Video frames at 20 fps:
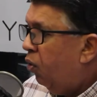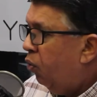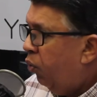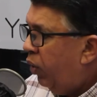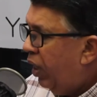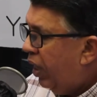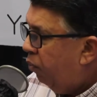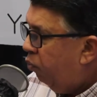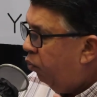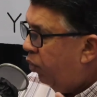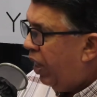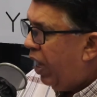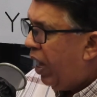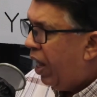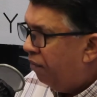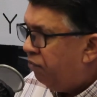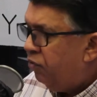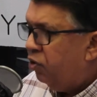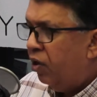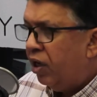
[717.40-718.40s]
We
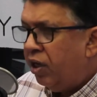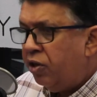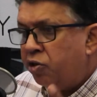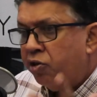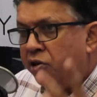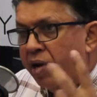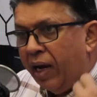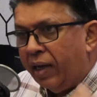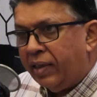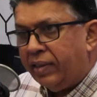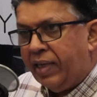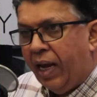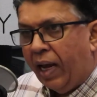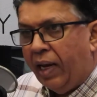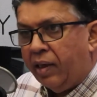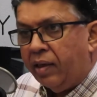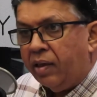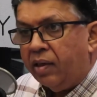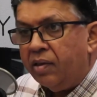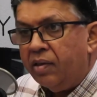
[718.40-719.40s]
have to attract
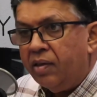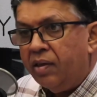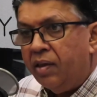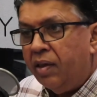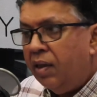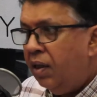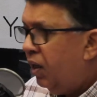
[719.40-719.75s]
talent.